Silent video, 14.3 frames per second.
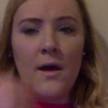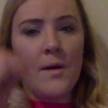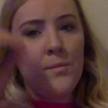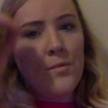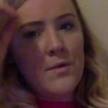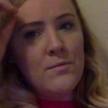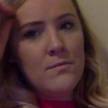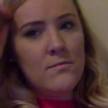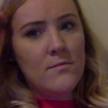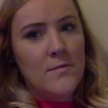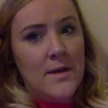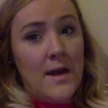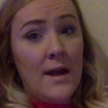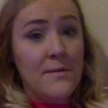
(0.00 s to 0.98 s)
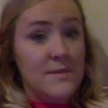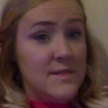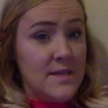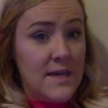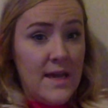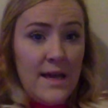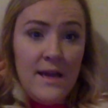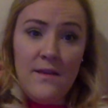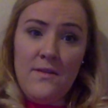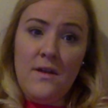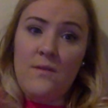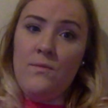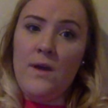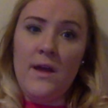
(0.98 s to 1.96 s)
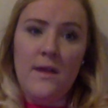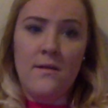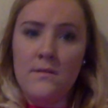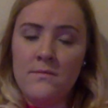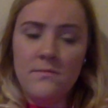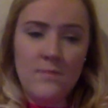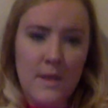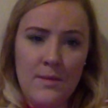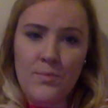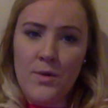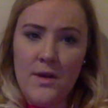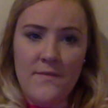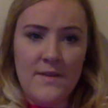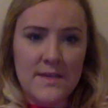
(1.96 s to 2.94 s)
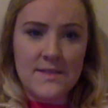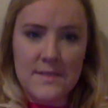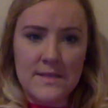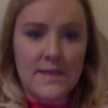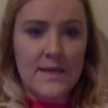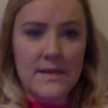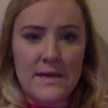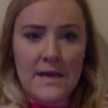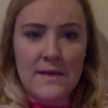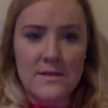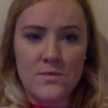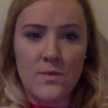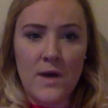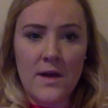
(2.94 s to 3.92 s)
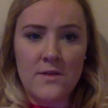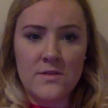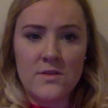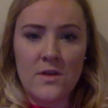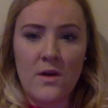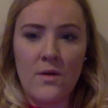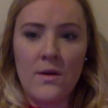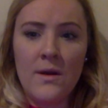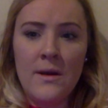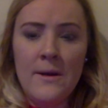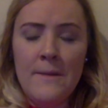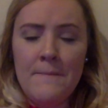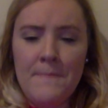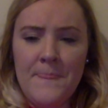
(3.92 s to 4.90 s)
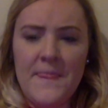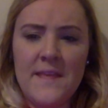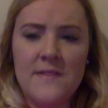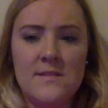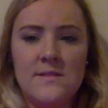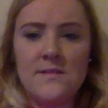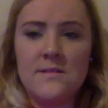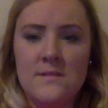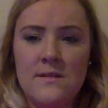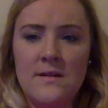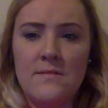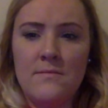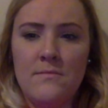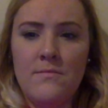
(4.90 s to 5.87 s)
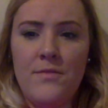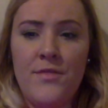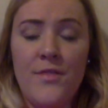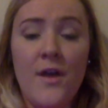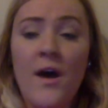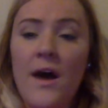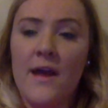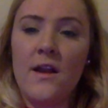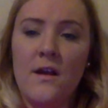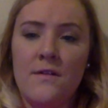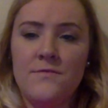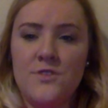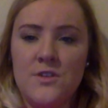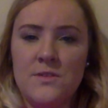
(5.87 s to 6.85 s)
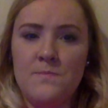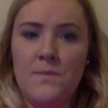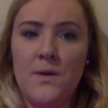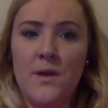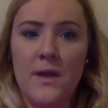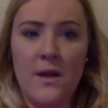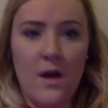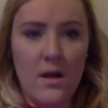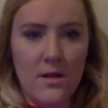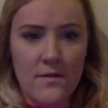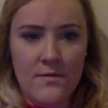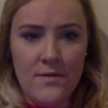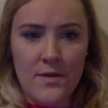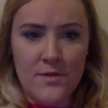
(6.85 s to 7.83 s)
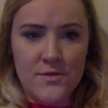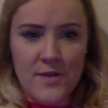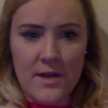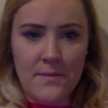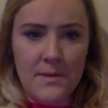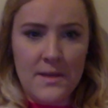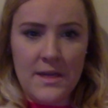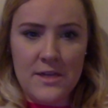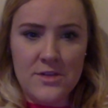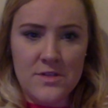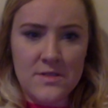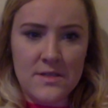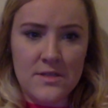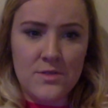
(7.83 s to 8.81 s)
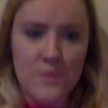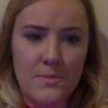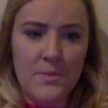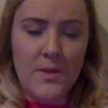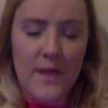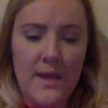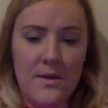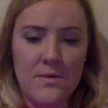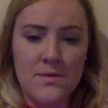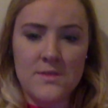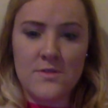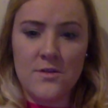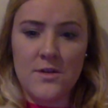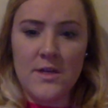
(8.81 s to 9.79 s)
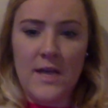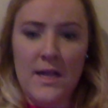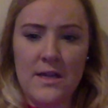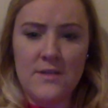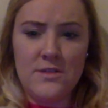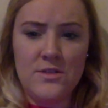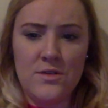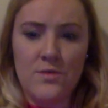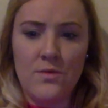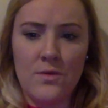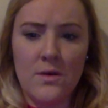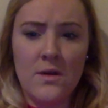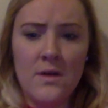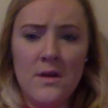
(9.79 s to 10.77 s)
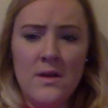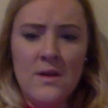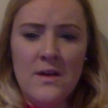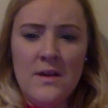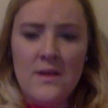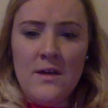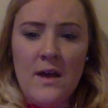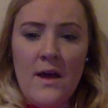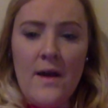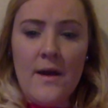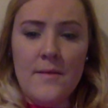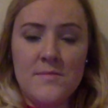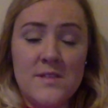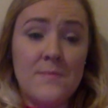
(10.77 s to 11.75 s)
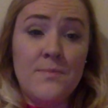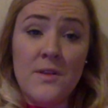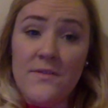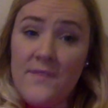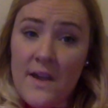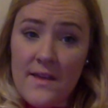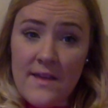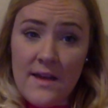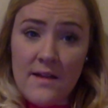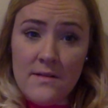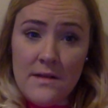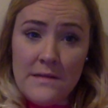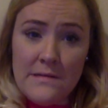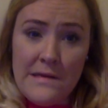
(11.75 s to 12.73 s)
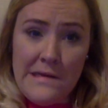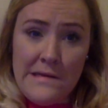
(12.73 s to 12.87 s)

when I was a kid, and then when like previously as well. So this thought of just putting all of those recommendations into a plate was created to simplify that a